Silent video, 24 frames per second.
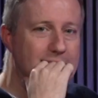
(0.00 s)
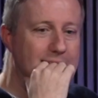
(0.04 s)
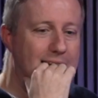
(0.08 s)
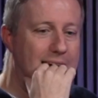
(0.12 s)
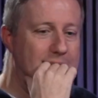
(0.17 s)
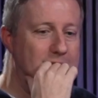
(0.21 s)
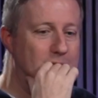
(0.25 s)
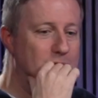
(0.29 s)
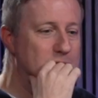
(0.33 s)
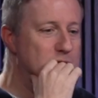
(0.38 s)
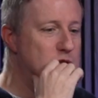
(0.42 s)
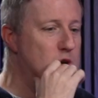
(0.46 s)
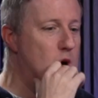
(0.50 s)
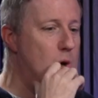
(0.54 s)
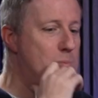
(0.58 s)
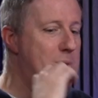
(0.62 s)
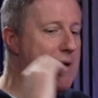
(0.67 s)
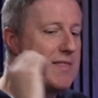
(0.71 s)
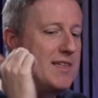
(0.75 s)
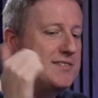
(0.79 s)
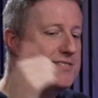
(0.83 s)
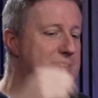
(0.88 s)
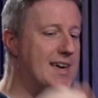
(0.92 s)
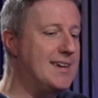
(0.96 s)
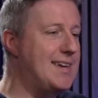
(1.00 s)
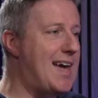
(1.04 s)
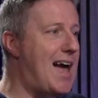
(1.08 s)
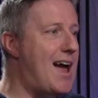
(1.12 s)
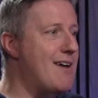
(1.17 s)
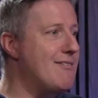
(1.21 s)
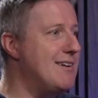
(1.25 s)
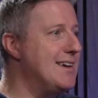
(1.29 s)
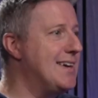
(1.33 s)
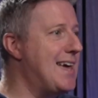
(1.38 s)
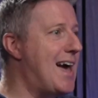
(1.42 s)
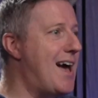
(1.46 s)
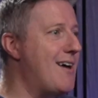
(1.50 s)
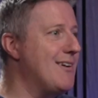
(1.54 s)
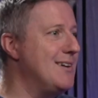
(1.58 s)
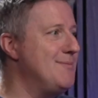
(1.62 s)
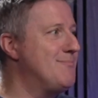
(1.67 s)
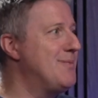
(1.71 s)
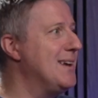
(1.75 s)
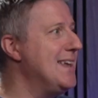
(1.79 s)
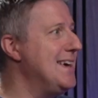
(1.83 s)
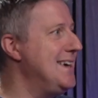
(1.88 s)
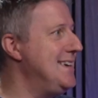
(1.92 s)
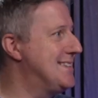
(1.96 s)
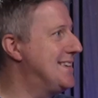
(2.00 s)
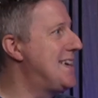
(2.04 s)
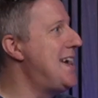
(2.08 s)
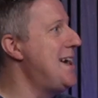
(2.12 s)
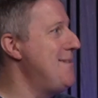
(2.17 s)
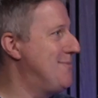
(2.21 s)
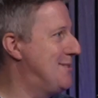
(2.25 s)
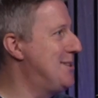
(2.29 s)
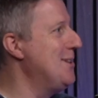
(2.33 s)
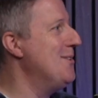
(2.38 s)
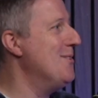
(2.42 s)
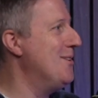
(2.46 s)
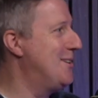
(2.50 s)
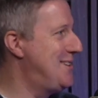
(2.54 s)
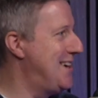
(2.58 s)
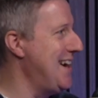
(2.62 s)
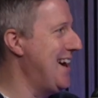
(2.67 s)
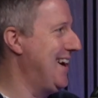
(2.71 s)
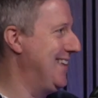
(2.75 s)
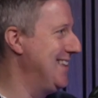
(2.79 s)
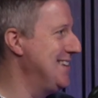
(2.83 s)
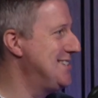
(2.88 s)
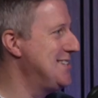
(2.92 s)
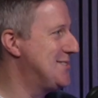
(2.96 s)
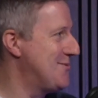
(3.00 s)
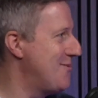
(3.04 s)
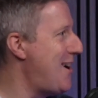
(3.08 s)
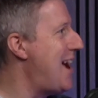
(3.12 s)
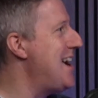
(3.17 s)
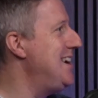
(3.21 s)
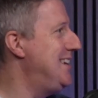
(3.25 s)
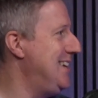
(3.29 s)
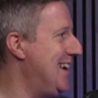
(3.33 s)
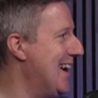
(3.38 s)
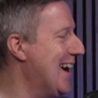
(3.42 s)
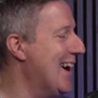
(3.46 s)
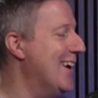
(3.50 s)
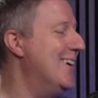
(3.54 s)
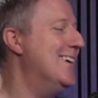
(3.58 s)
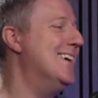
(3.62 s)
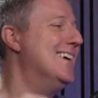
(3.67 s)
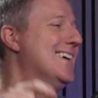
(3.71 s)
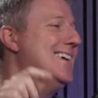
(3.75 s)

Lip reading: And on talkback, they're saying, Gary, please keep talking. This is radio.